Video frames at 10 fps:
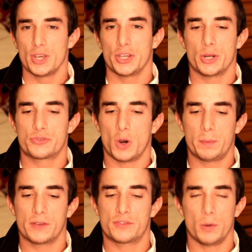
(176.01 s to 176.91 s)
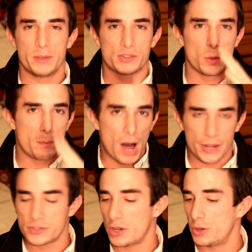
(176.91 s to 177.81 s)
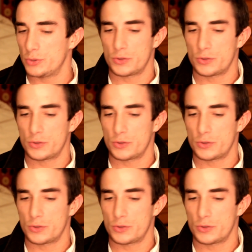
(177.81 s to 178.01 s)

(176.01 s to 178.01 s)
You know, don't be, don't be so monotone.